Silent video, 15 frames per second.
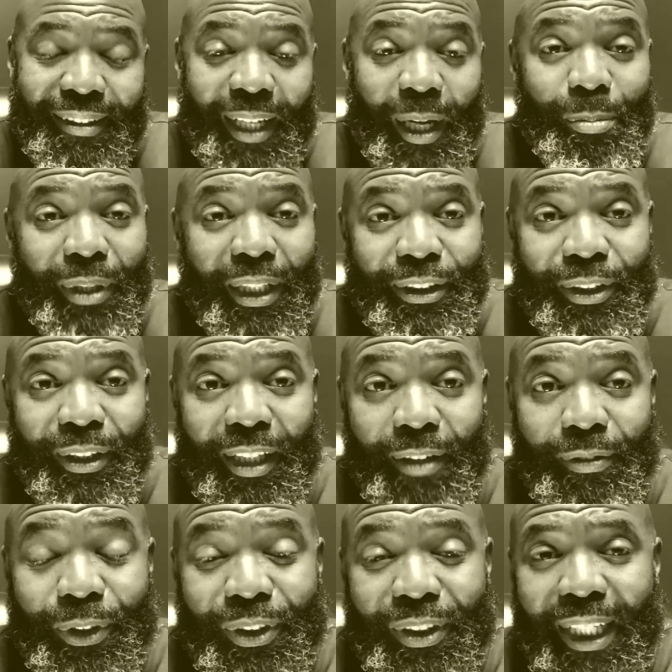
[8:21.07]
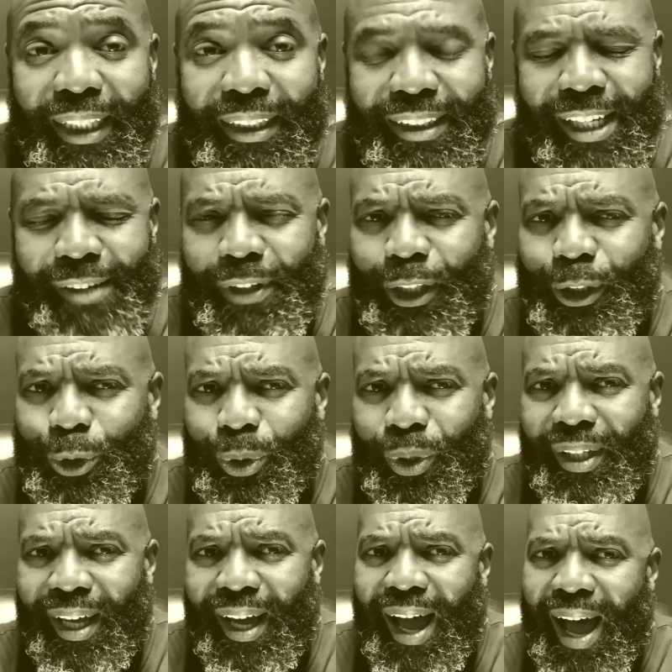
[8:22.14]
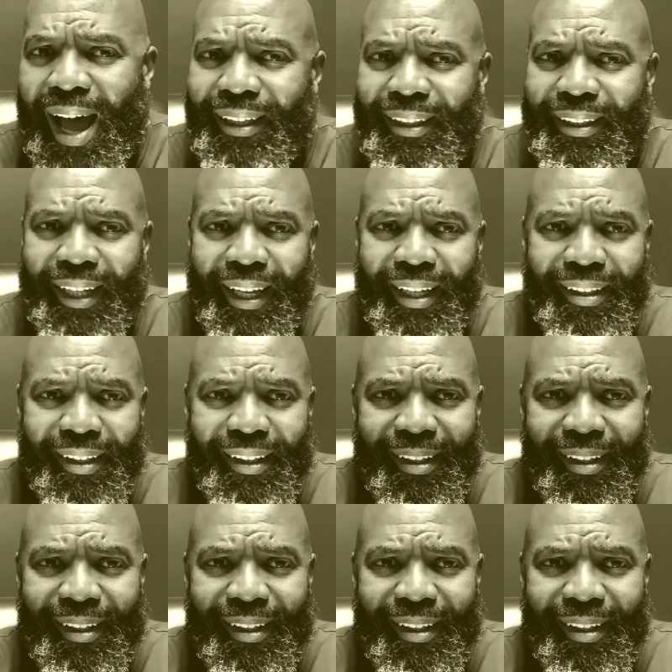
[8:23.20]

God bless you, love you, stay safe, enjoy your holiday.